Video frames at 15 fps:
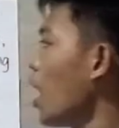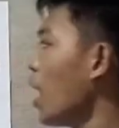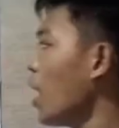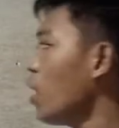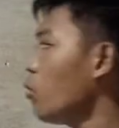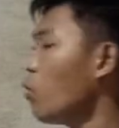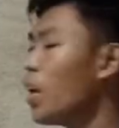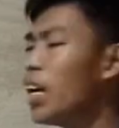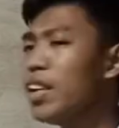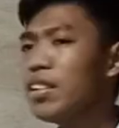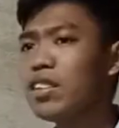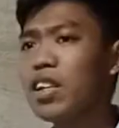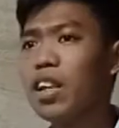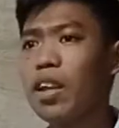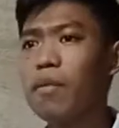And why is
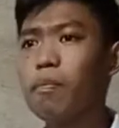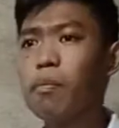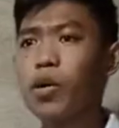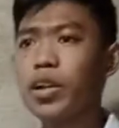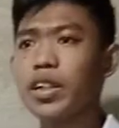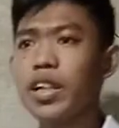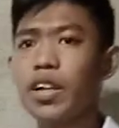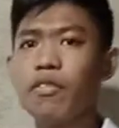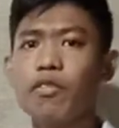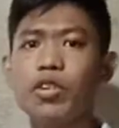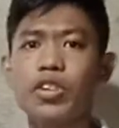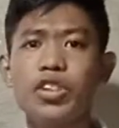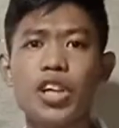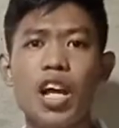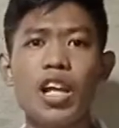it important for
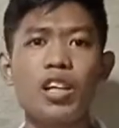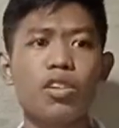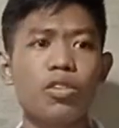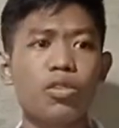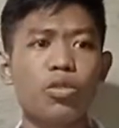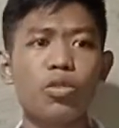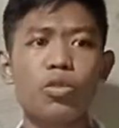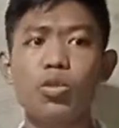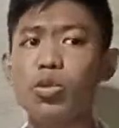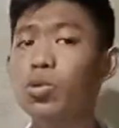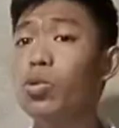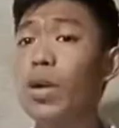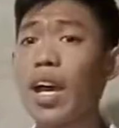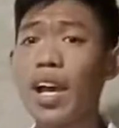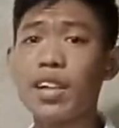John to
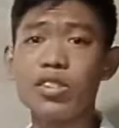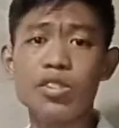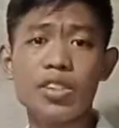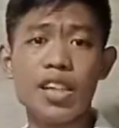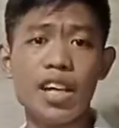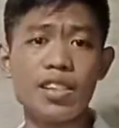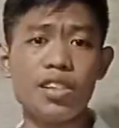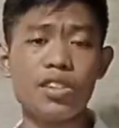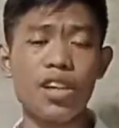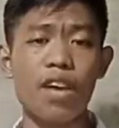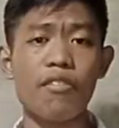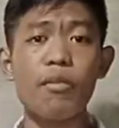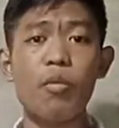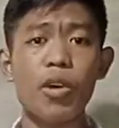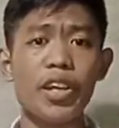do exercises
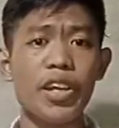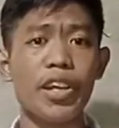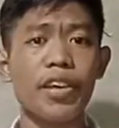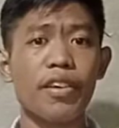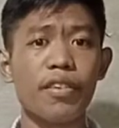every morning?